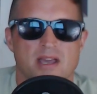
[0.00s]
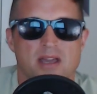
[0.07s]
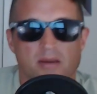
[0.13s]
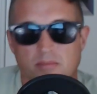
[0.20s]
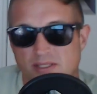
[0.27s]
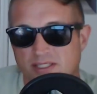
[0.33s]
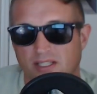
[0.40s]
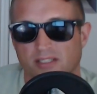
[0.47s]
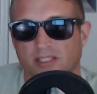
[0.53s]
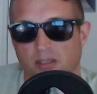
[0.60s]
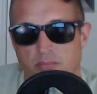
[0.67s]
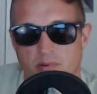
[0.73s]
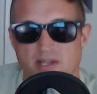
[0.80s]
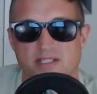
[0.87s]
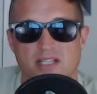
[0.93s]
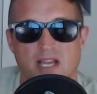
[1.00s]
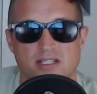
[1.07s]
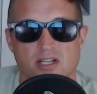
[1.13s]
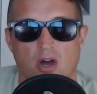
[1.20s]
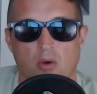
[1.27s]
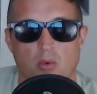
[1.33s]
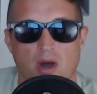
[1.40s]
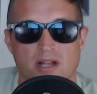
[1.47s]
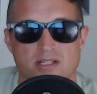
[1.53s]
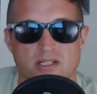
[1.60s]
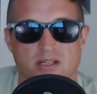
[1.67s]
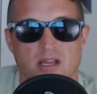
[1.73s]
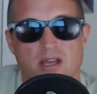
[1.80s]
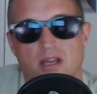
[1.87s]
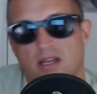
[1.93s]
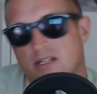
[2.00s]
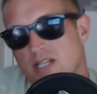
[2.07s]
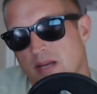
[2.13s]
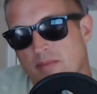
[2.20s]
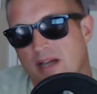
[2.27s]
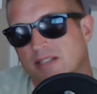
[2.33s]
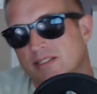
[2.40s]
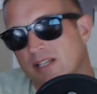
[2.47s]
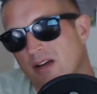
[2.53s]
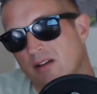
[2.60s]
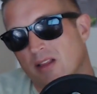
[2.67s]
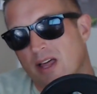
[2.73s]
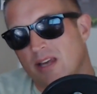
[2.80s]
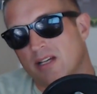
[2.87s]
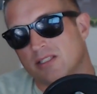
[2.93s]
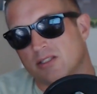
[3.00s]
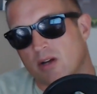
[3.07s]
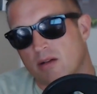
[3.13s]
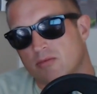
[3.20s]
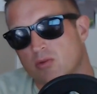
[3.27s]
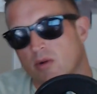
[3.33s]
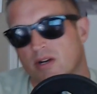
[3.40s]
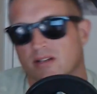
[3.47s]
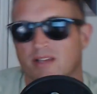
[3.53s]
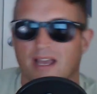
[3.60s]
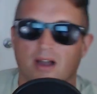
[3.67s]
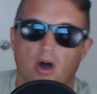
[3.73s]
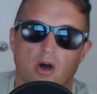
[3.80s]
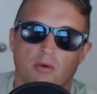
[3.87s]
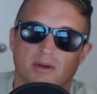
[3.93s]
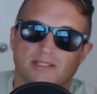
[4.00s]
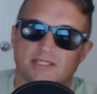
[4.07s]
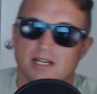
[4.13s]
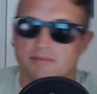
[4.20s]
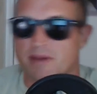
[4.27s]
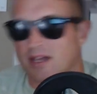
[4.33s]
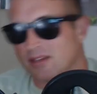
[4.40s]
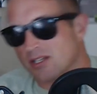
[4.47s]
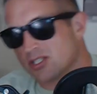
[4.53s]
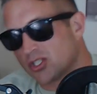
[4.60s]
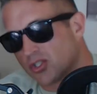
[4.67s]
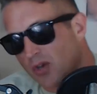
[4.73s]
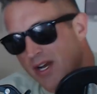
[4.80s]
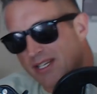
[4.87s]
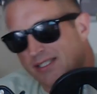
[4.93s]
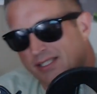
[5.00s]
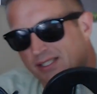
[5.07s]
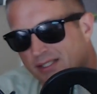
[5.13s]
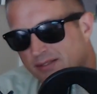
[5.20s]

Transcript: But seriously, appreciate y'all watching. Check me out SoundCloud, Instagram, Twitter. Like always, check me out on the streets.